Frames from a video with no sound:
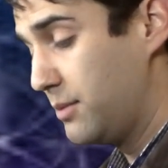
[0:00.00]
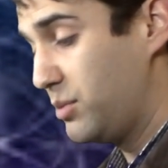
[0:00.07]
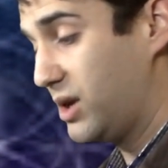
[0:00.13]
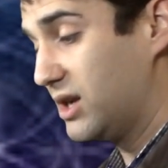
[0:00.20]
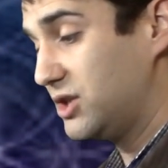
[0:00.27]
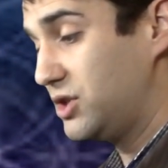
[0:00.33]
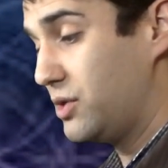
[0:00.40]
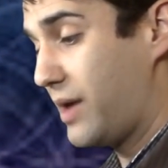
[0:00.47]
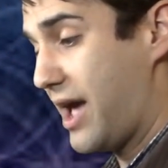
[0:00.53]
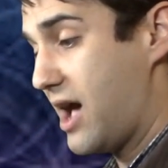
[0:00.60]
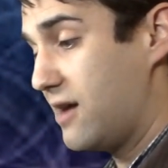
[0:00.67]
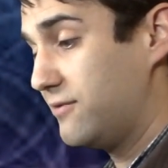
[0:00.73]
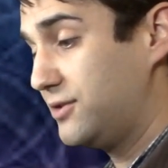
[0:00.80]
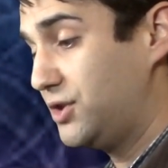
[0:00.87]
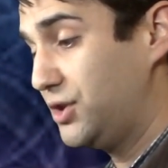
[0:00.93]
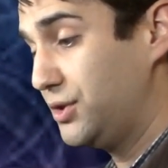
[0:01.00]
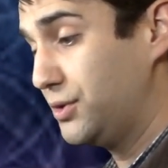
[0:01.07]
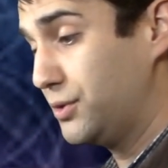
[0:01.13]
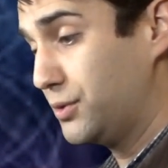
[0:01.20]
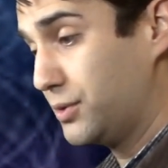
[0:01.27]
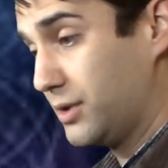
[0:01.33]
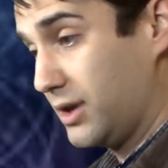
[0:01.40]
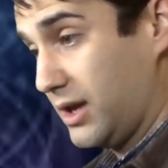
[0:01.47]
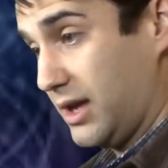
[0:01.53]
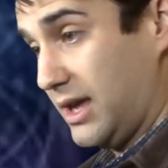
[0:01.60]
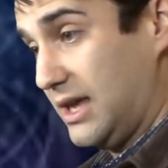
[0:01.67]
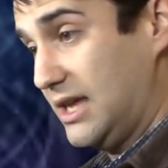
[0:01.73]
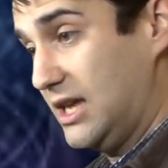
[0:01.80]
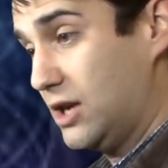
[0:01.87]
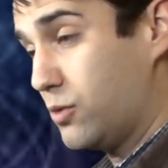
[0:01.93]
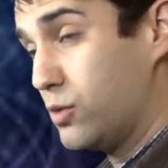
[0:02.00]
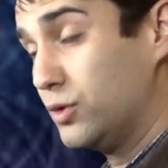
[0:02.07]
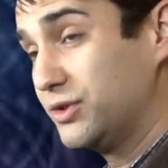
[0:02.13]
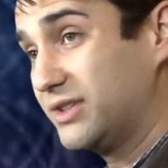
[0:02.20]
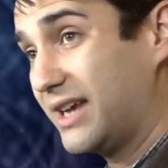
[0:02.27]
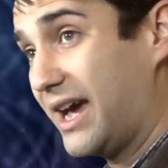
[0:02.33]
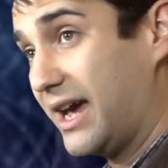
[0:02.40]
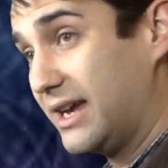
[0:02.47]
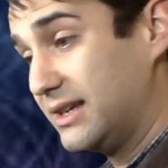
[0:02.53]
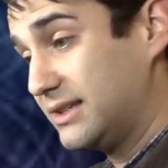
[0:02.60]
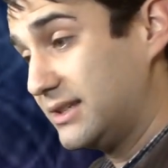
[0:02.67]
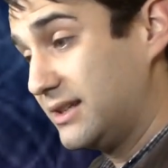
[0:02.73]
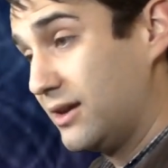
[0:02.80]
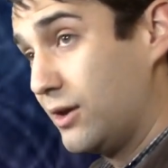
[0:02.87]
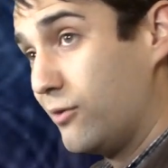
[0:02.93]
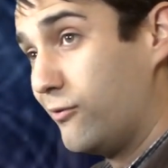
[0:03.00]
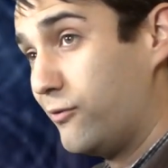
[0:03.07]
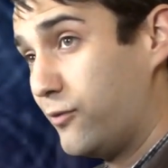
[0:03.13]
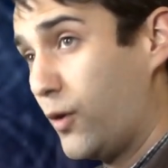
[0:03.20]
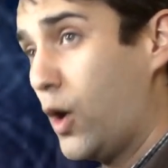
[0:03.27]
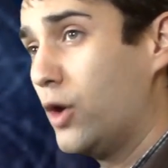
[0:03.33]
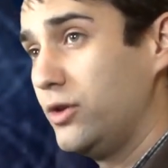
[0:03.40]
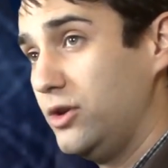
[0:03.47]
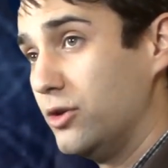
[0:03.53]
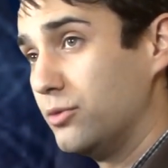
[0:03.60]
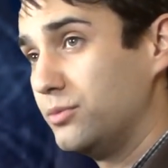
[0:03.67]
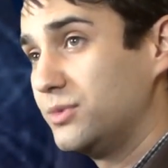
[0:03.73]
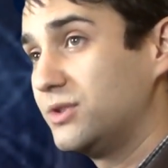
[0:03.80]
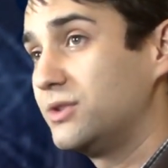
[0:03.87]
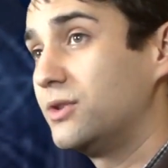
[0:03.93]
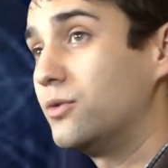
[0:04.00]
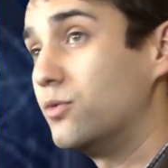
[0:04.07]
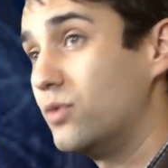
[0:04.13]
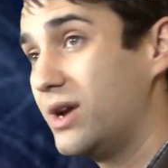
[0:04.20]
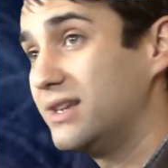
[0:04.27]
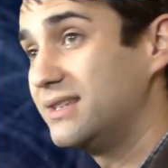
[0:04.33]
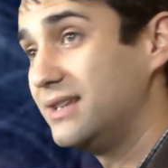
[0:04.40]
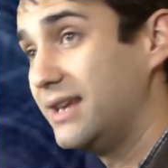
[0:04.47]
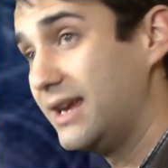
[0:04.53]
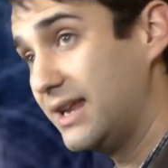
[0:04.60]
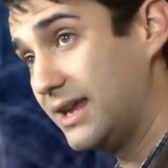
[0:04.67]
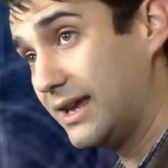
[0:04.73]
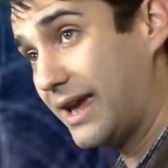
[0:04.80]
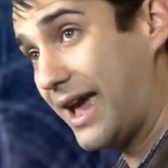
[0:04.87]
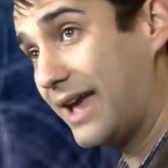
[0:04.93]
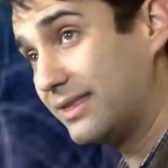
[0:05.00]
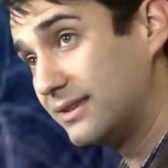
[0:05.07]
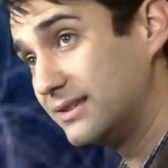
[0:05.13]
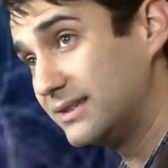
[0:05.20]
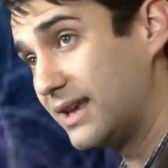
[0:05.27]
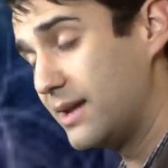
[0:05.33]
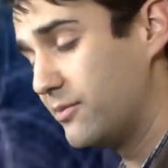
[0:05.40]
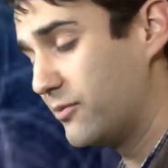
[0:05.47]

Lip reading: because you have two equal-sized volumes resonating at the same